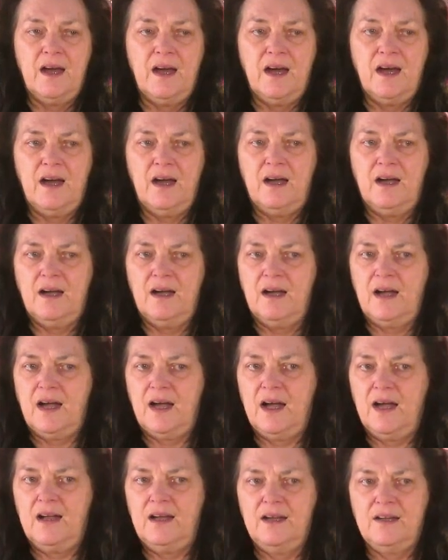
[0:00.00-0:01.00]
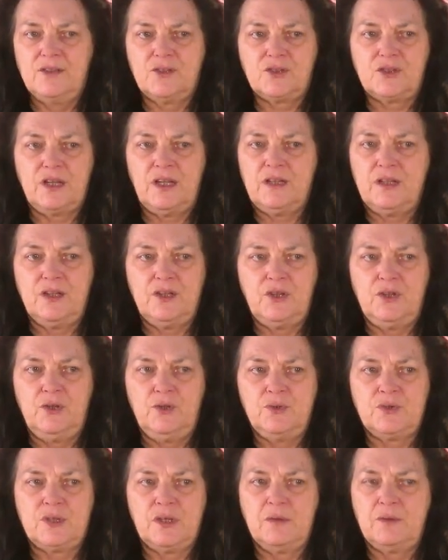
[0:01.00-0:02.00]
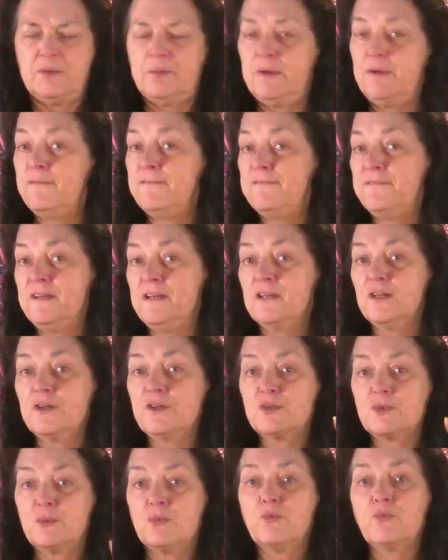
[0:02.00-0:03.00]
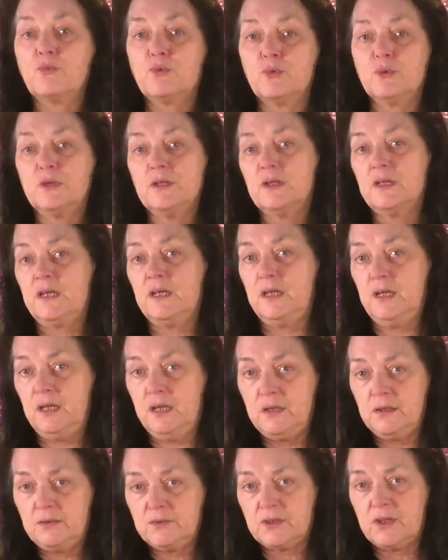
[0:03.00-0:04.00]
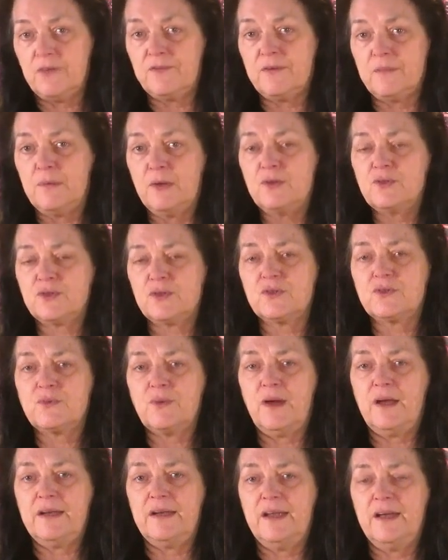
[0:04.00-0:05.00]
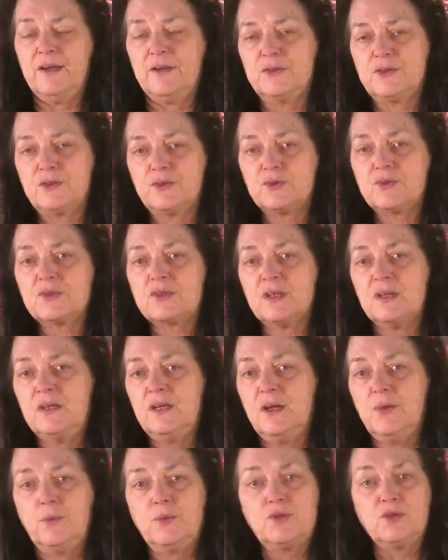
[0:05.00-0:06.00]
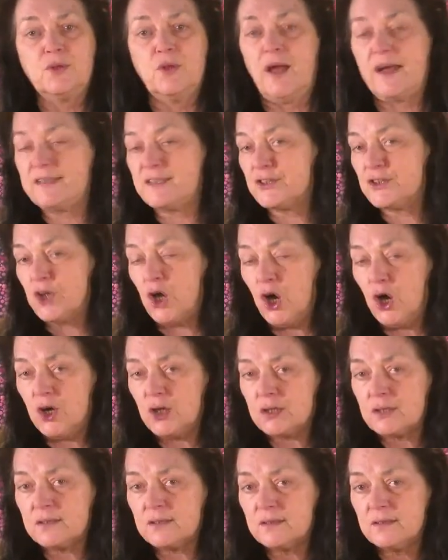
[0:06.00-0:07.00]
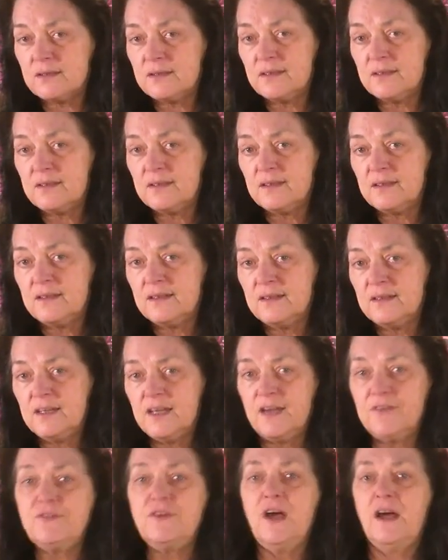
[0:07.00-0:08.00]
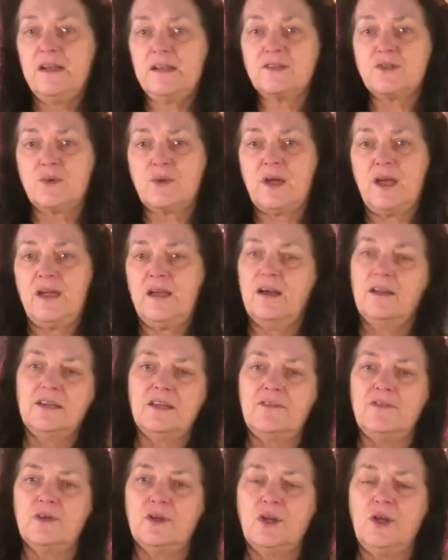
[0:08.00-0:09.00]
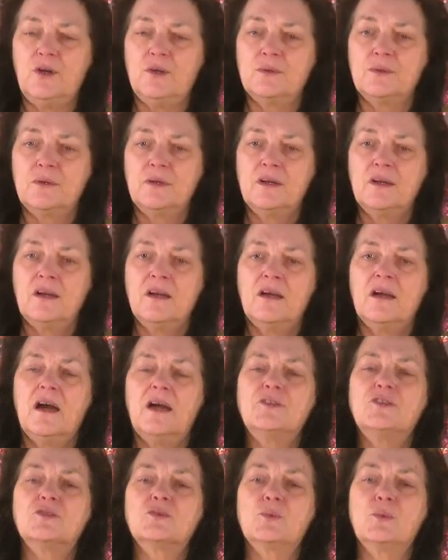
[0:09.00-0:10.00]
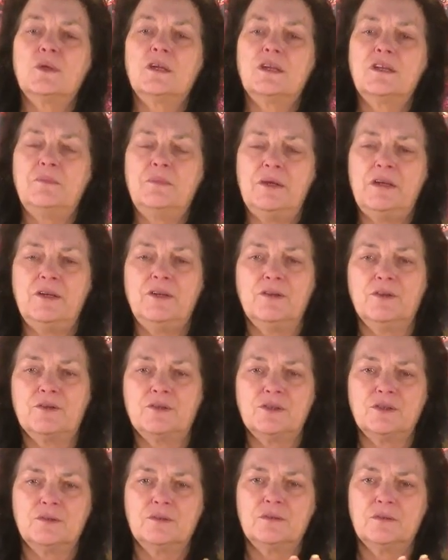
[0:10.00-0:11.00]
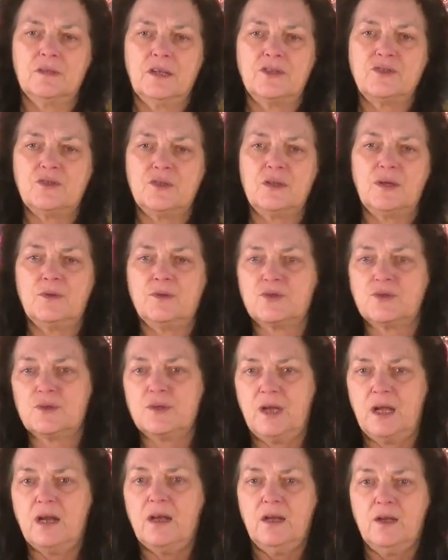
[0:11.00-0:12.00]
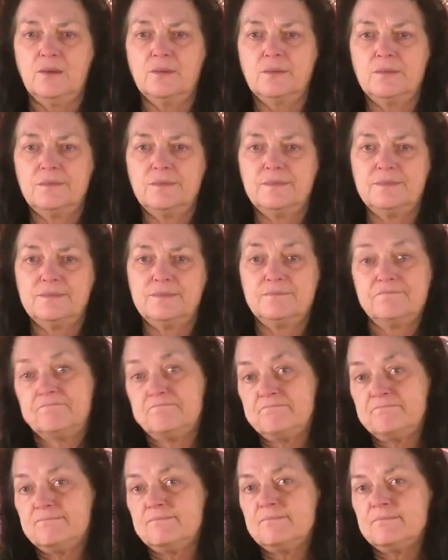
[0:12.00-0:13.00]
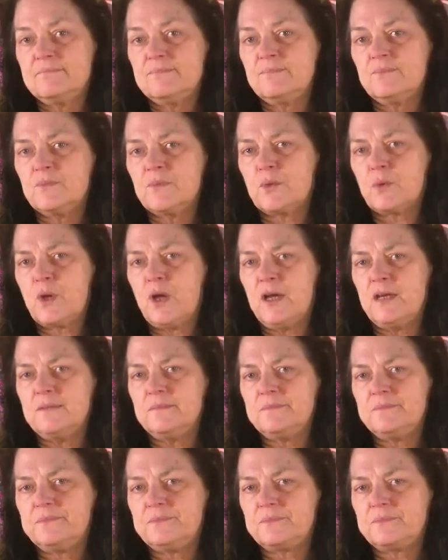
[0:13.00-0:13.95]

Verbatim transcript: Uh, I understand that you seem to be feeling some really tough emotions right now. Is there, you know, would you like to talk? If not, it's okay. I'll leave you alone. I just wanted to be here to let you know that you're not alone. Okay.